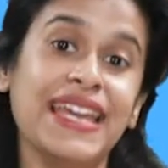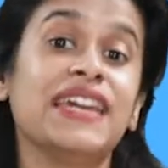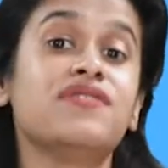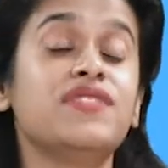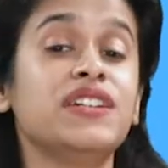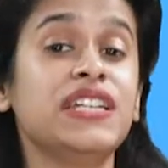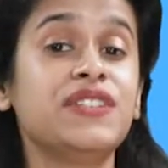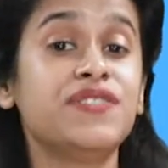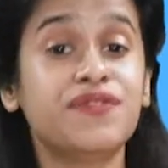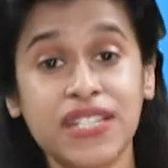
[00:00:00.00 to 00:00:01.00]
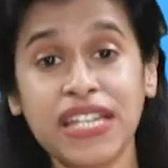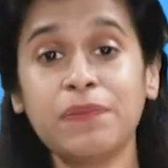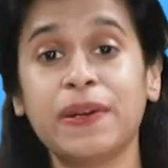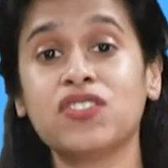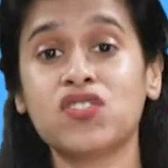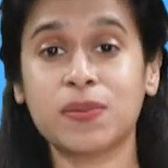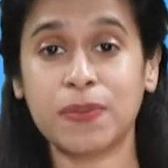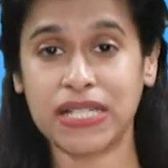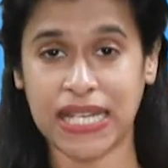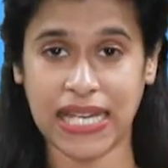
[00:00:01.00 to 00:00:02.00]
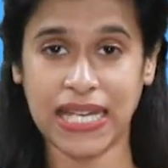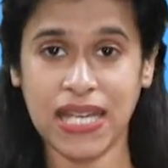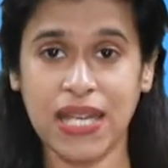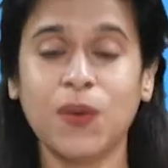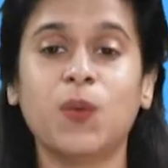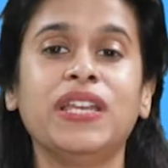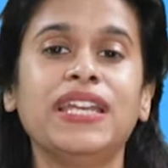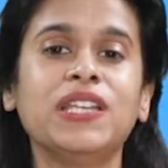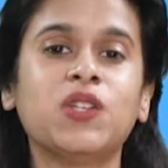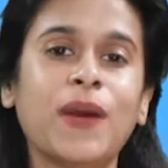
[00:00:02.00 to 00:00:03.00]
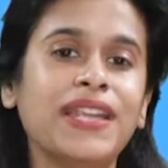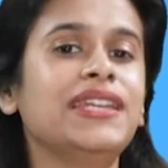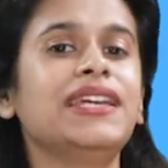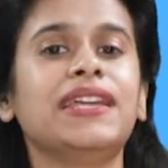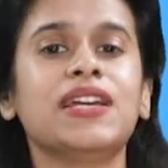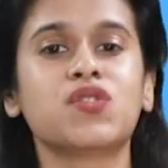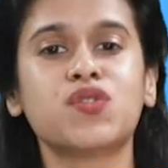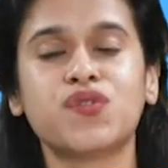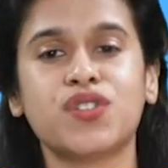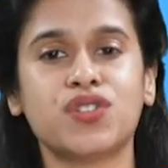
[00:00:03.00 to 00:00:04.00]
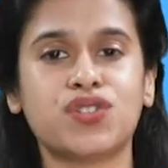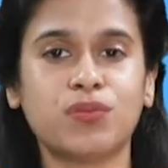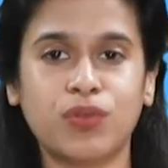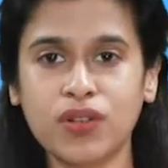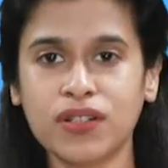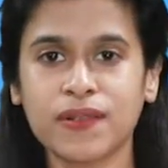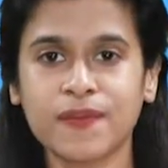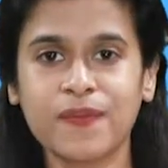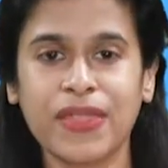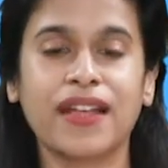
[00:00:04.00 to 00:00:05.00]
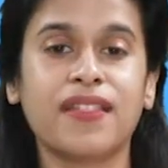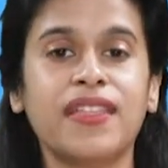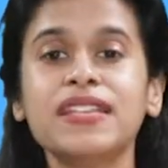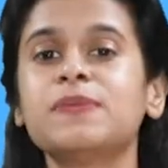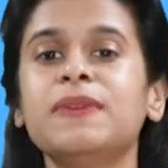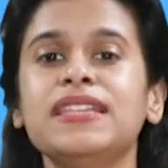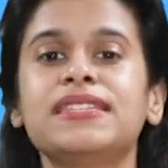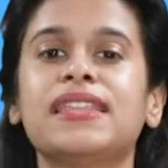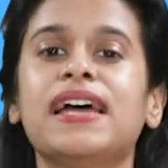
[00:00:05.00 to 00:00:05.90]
If we read 15 pages per day, we need 20 days to finish the book. This means